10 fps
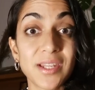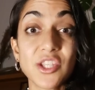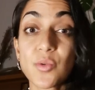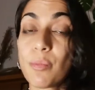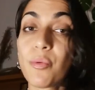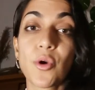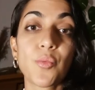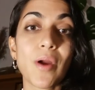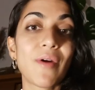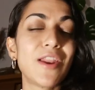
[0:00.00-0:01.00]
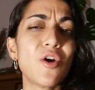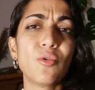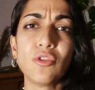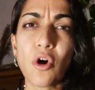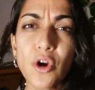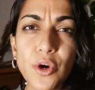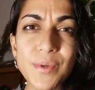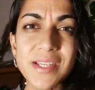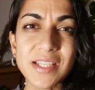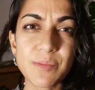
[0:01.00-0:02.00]
into a point where I no longer
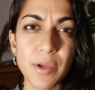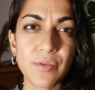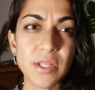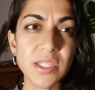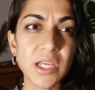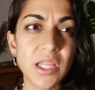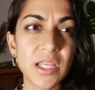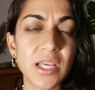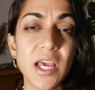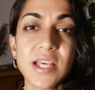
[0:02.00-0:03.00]
was experiencing the